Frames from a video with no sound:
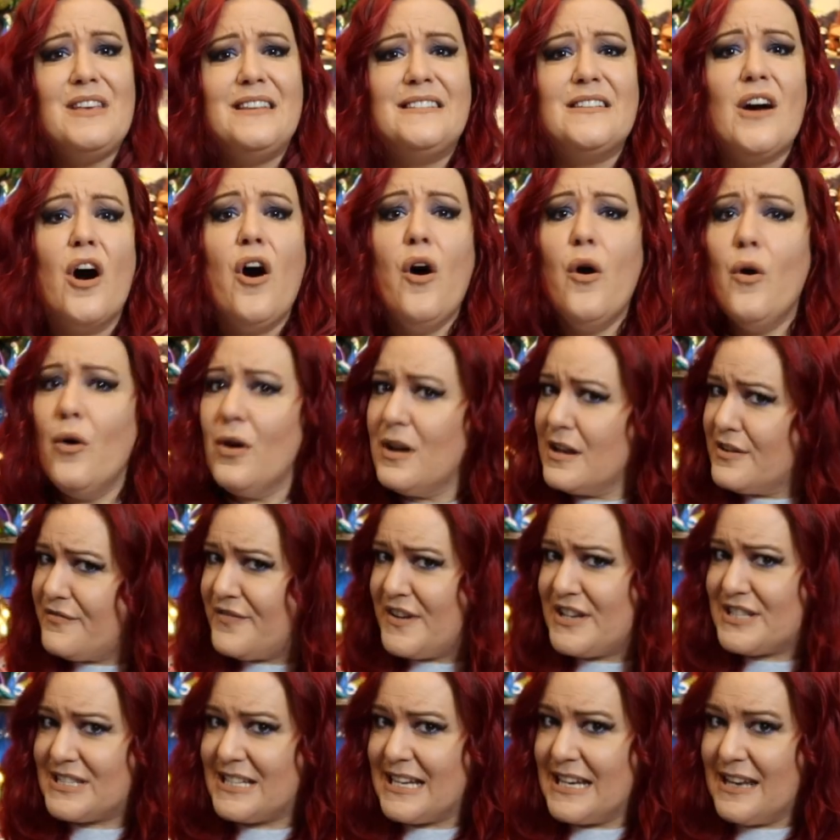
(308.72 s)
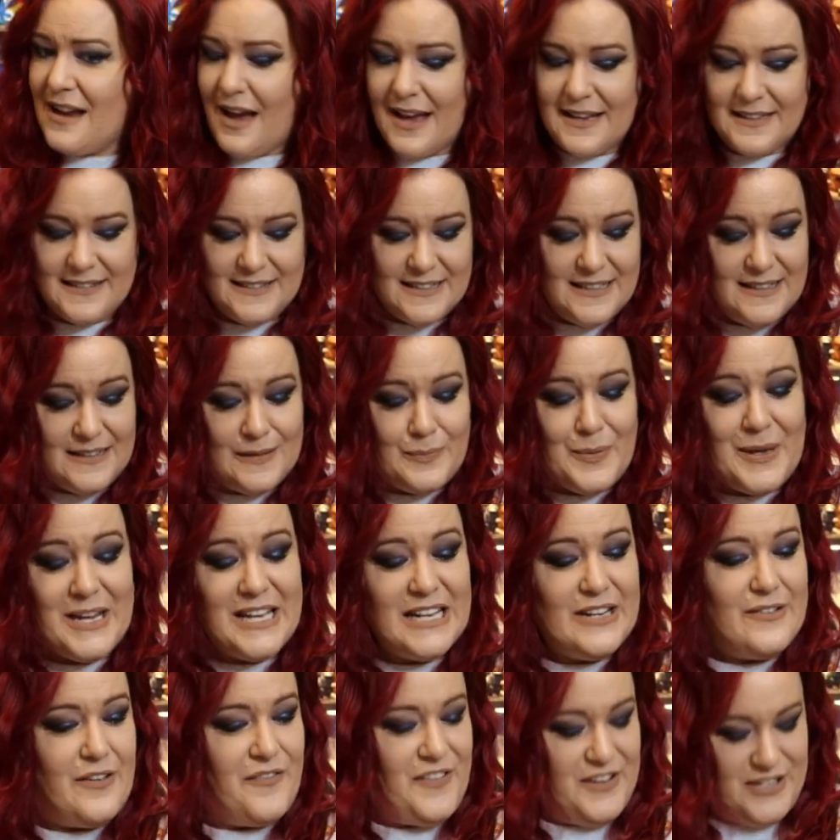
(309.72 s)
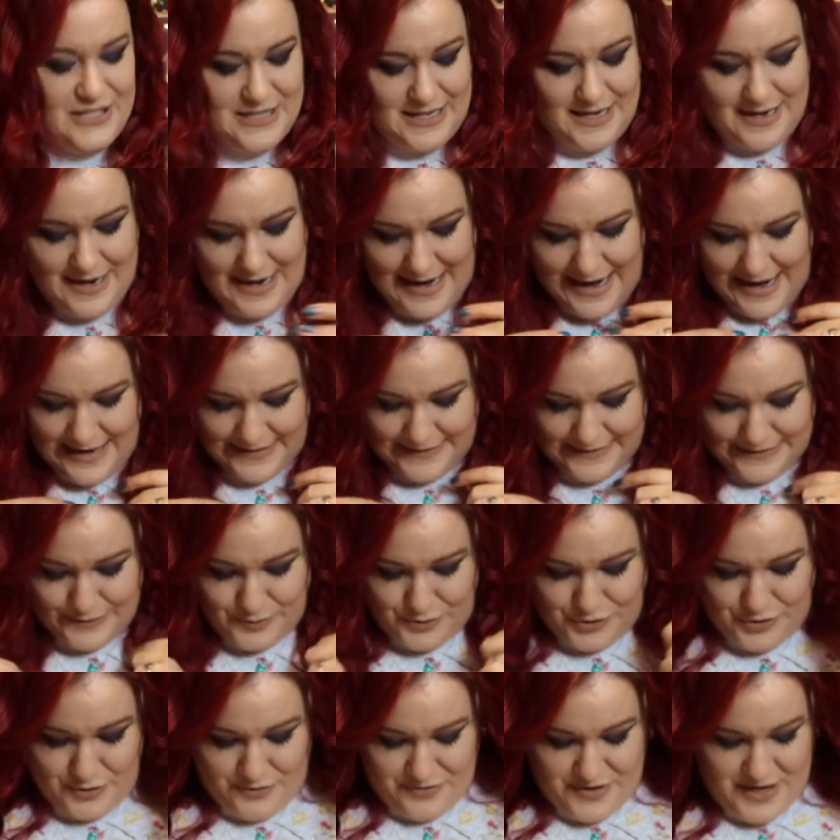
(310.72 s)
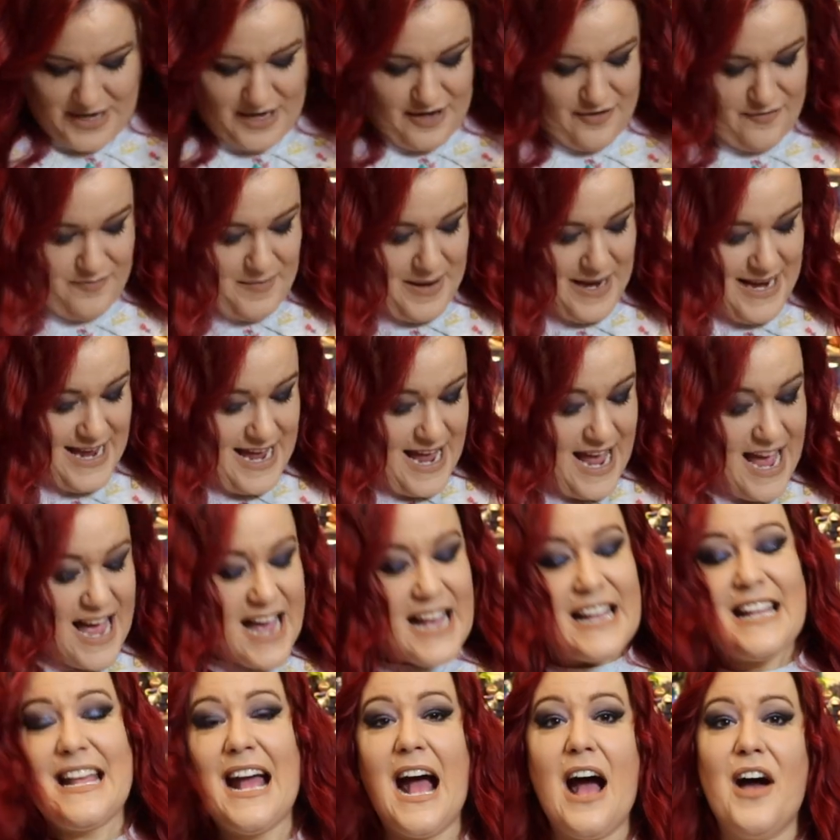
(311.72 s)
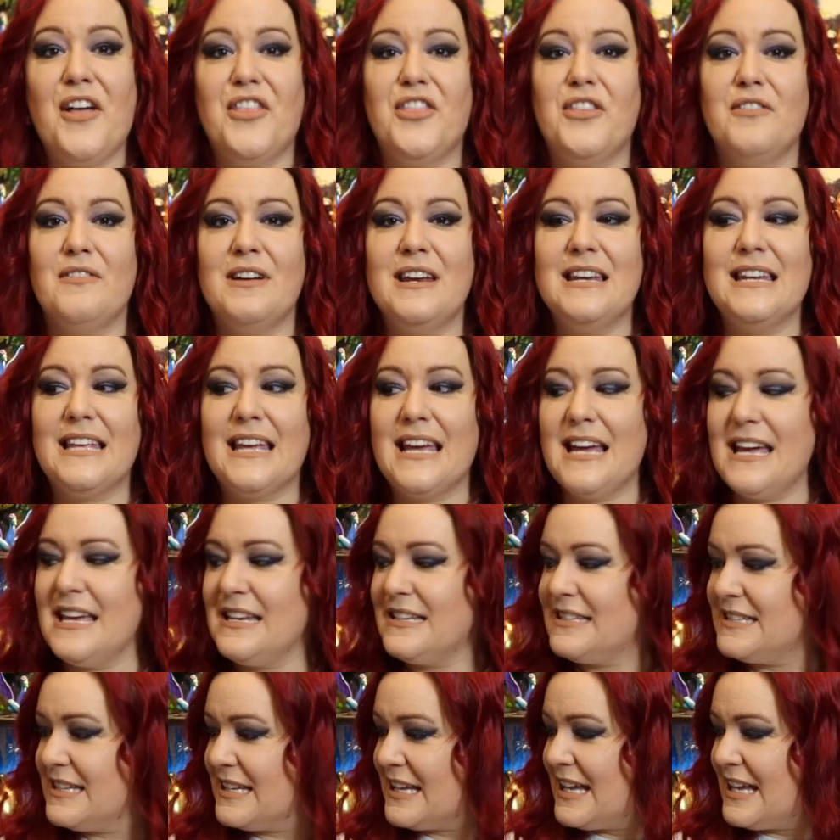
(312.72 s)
these are all officially licensed. Speaking of officially licensed, what do you think of my Kidston?